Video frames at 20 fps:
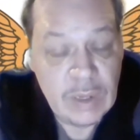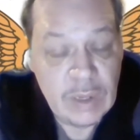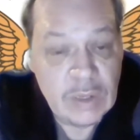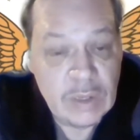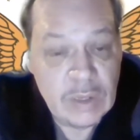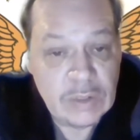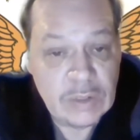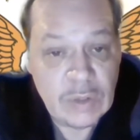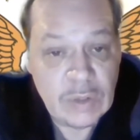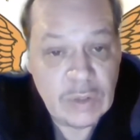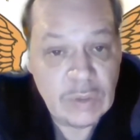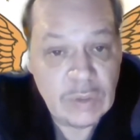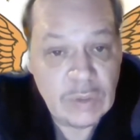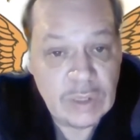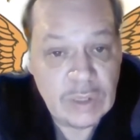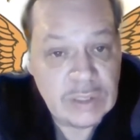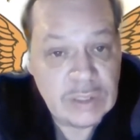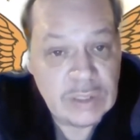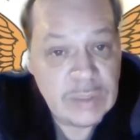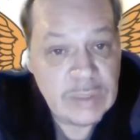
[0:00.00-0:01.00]
So
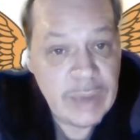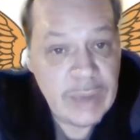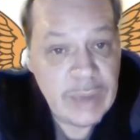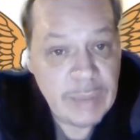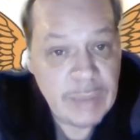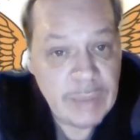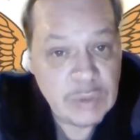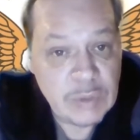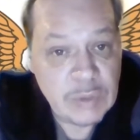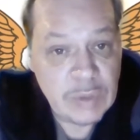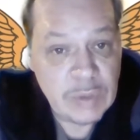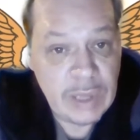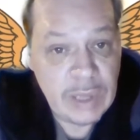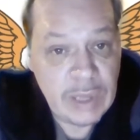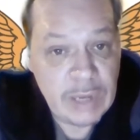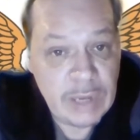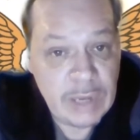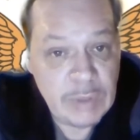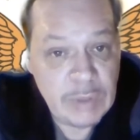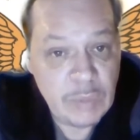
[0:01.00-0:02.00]
let's see what happens with that.
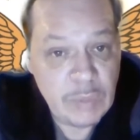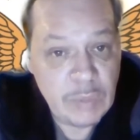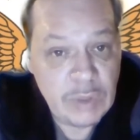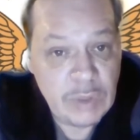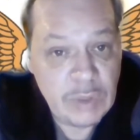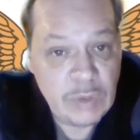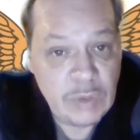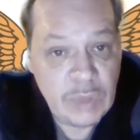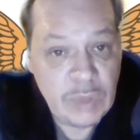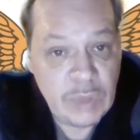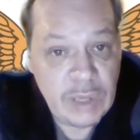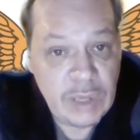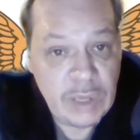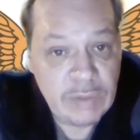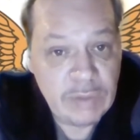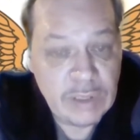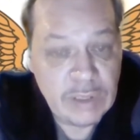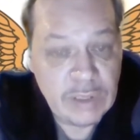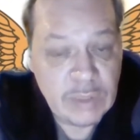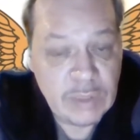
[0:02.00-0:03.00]
I mean, we do have,
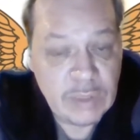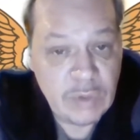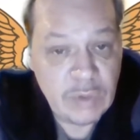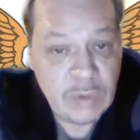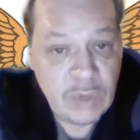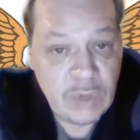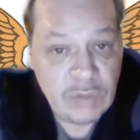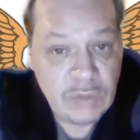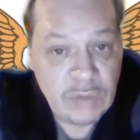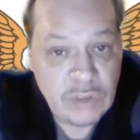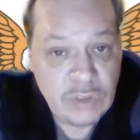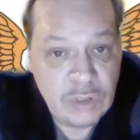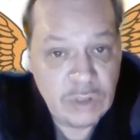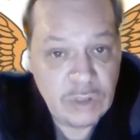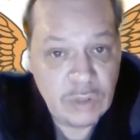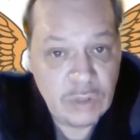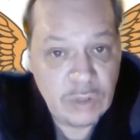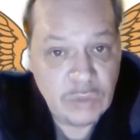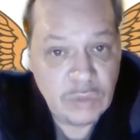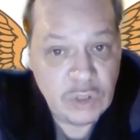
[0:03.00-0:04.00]
like I said,
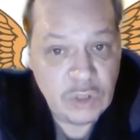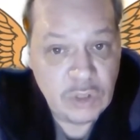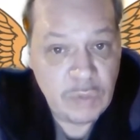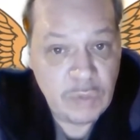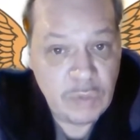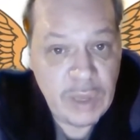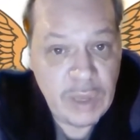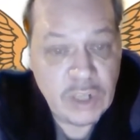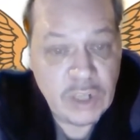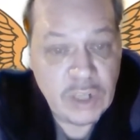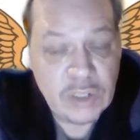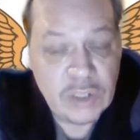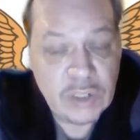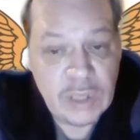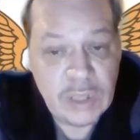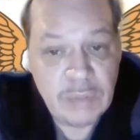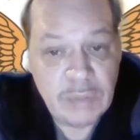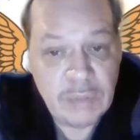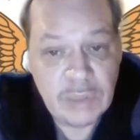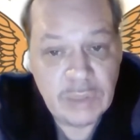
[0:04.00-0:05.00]
Joe Manchin
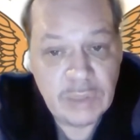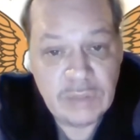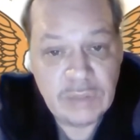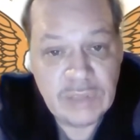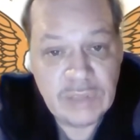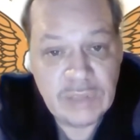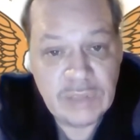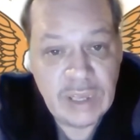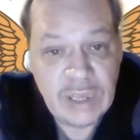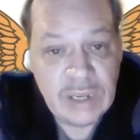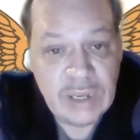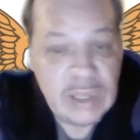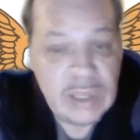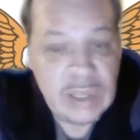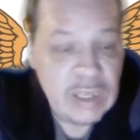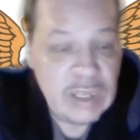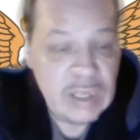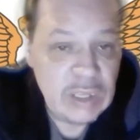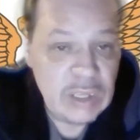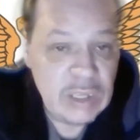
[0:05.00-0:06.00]
that believes that
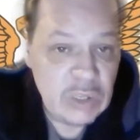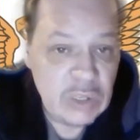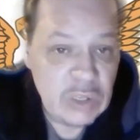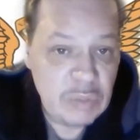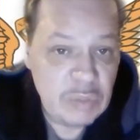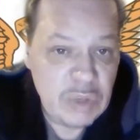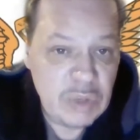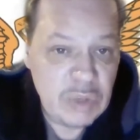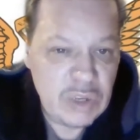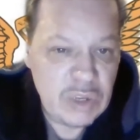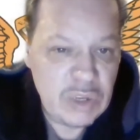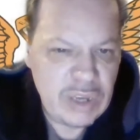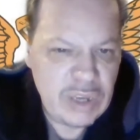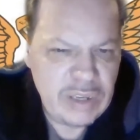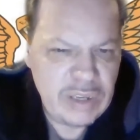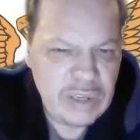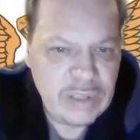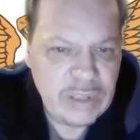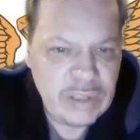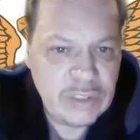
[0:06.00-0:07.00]
it'd be a good
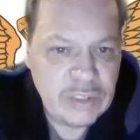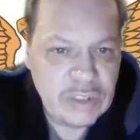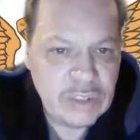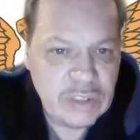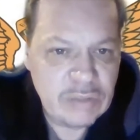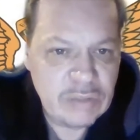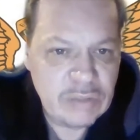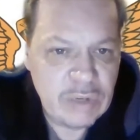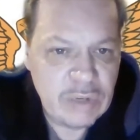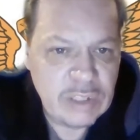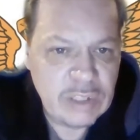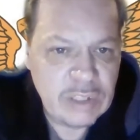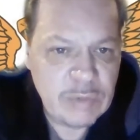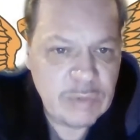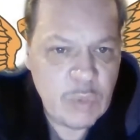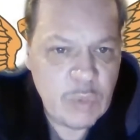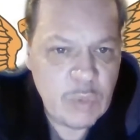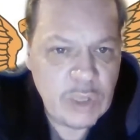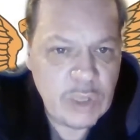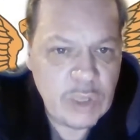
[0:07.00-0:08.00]
idea just to raise the
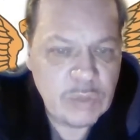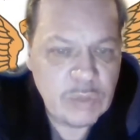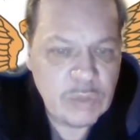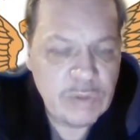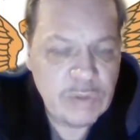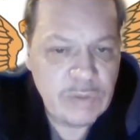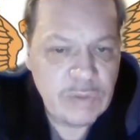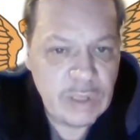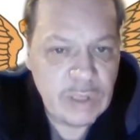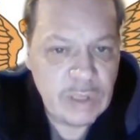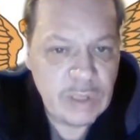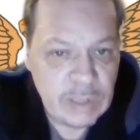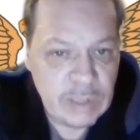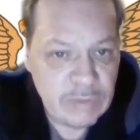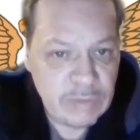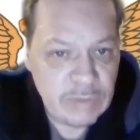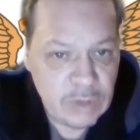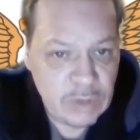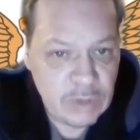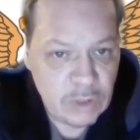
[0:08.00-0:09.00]
minimum wage up to
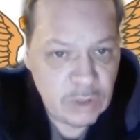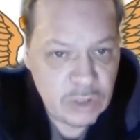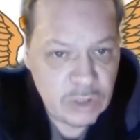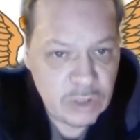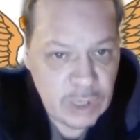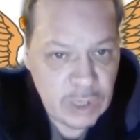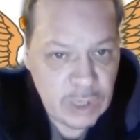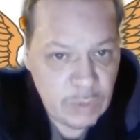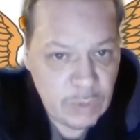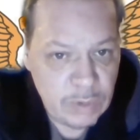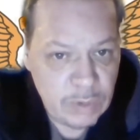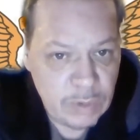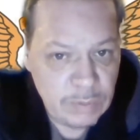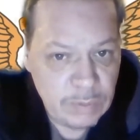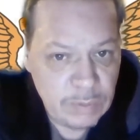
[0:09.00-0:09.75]
$11 an hour.